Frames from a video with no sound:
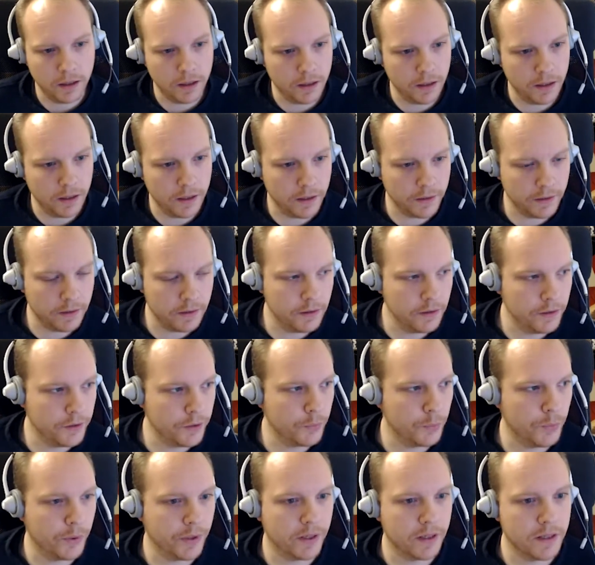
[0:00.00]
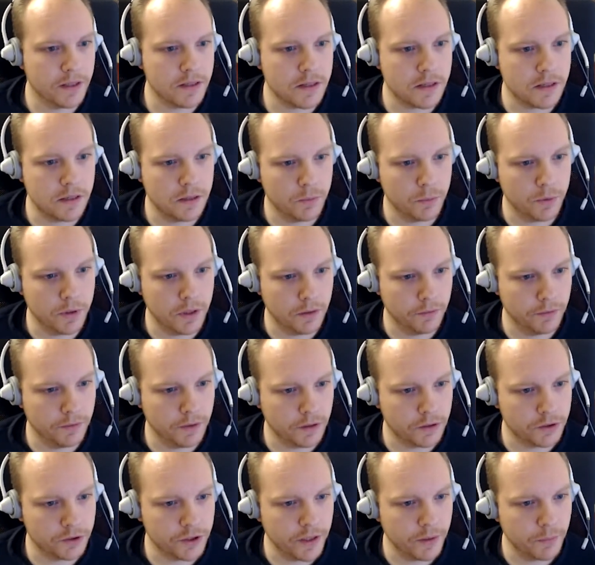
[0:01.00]
and here we can see we have the
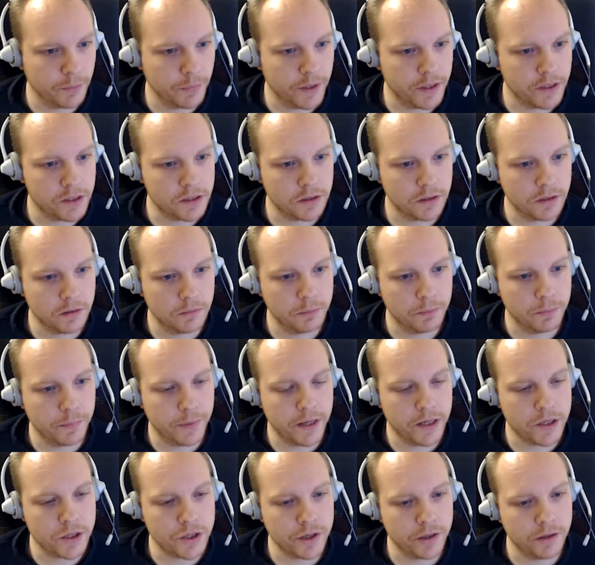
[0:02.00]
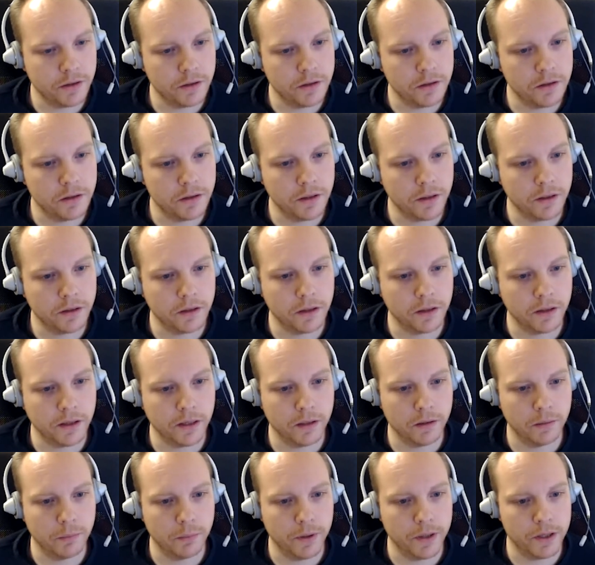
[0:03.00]
create page ID and the
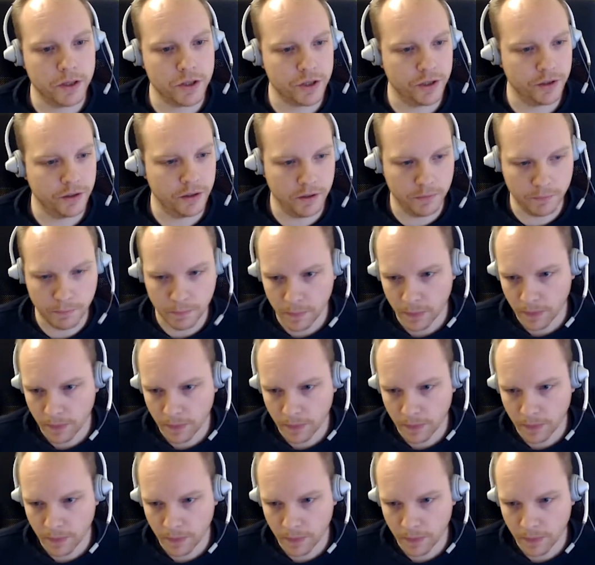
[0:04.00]
get page ID.